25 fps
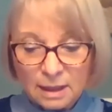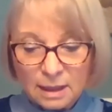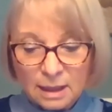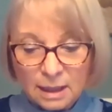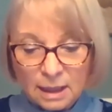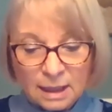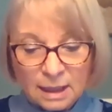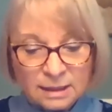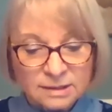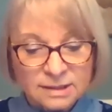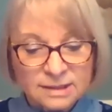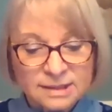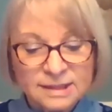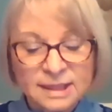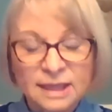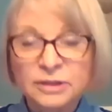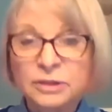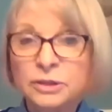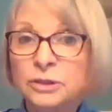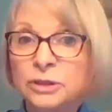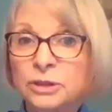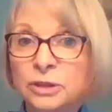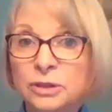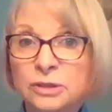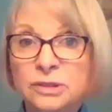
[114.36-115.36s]
and
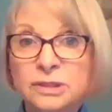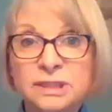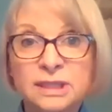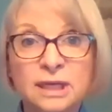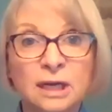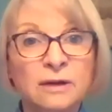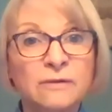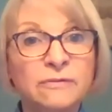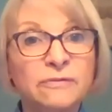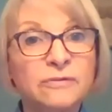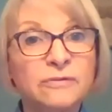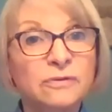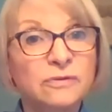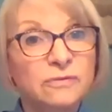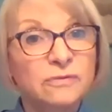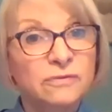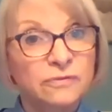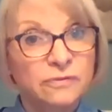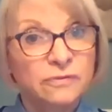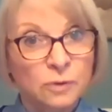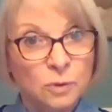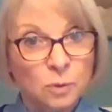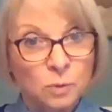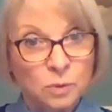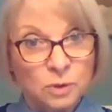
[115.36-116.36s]
center yourself
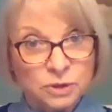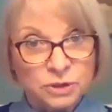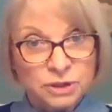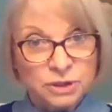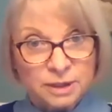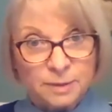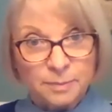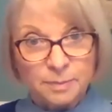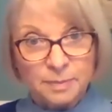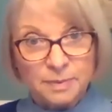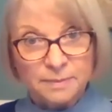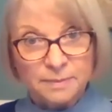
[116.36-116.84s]
for worship.